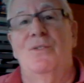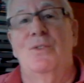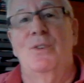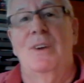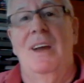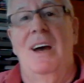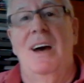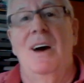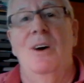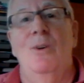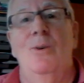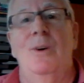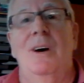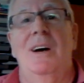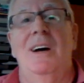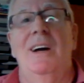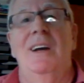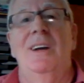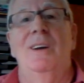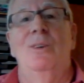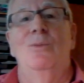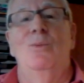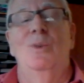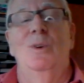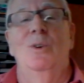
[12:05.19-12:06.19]
now.
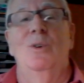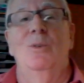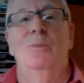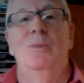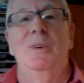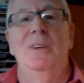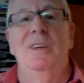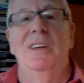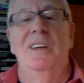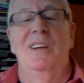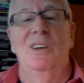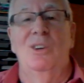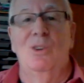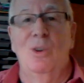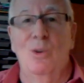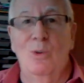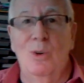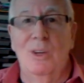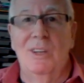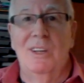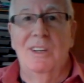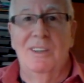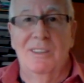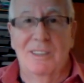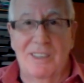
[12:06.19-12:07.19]
I will be
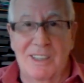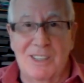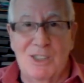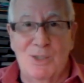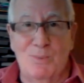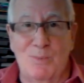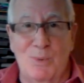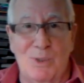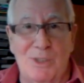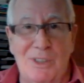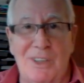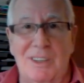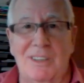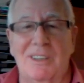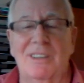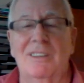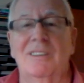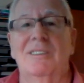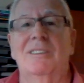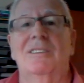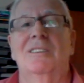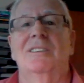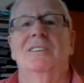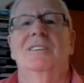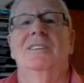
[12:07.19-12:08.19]
including this
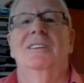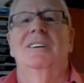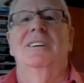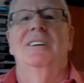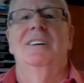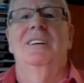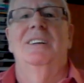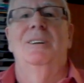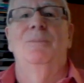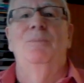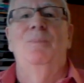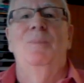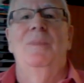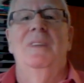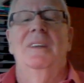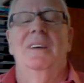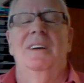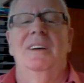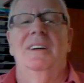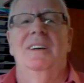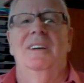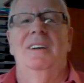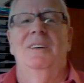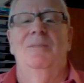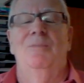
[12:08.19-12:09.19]
particular
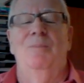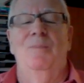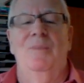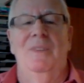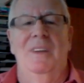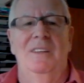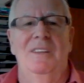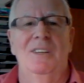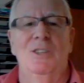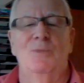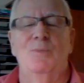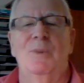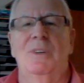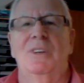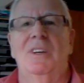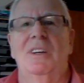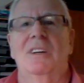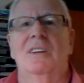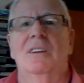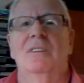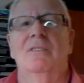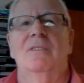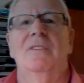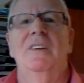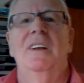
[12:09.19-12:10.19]

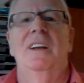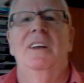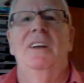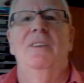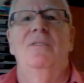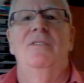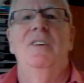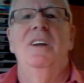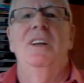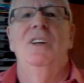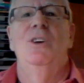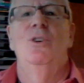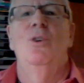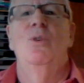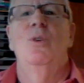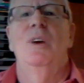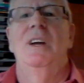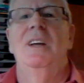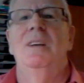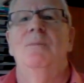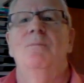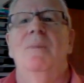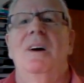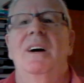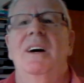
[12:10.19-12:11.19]
video
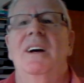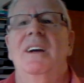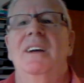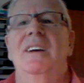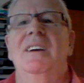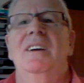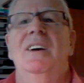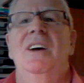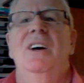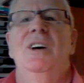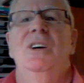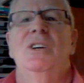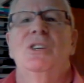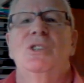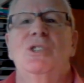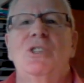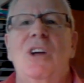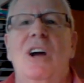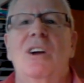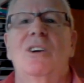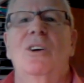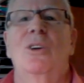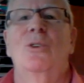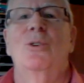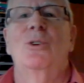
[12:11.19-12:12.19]
in my
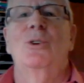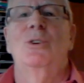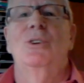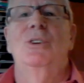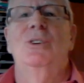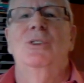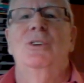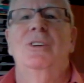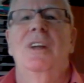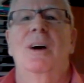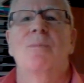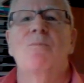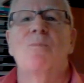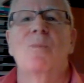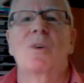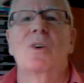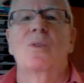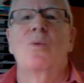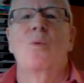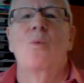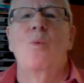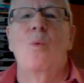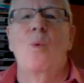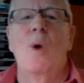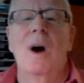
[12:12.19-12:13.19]
stock alert number
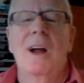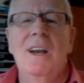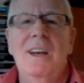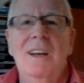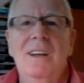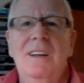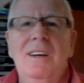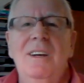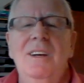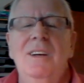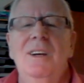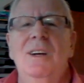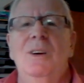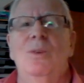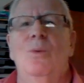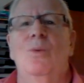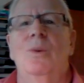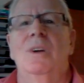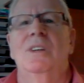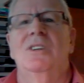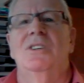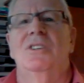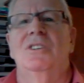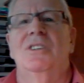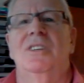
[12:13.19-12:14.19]
1,
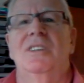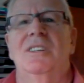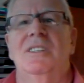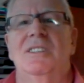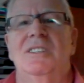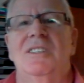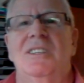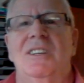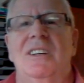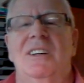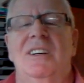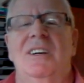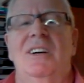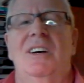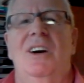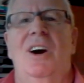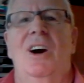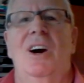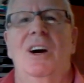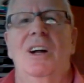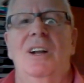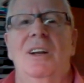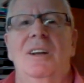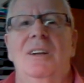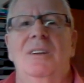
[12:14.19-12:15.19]
which is
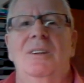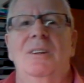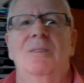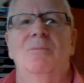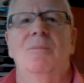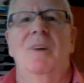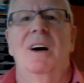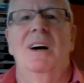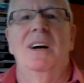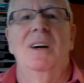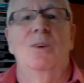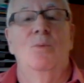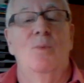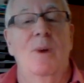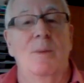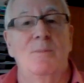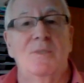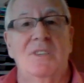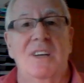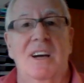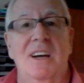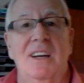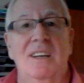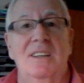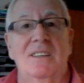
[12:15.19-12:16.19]
on my
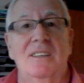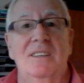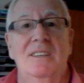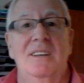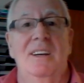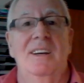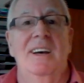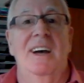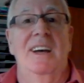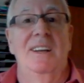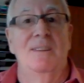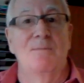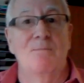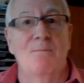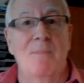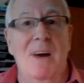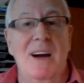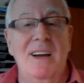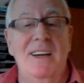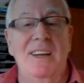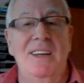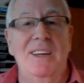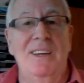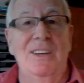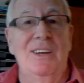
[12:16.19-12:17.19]
website at
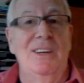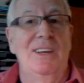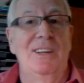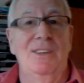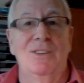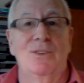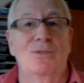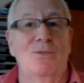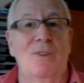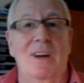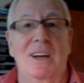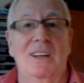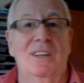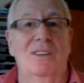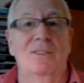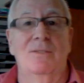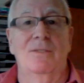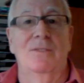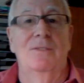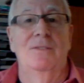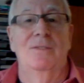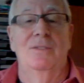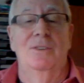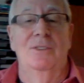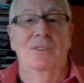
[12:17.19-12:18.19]

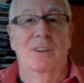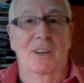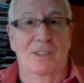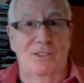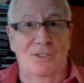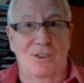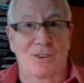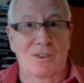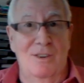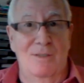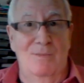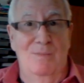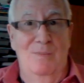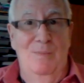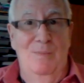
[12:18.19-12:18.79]
mininginteractive.com.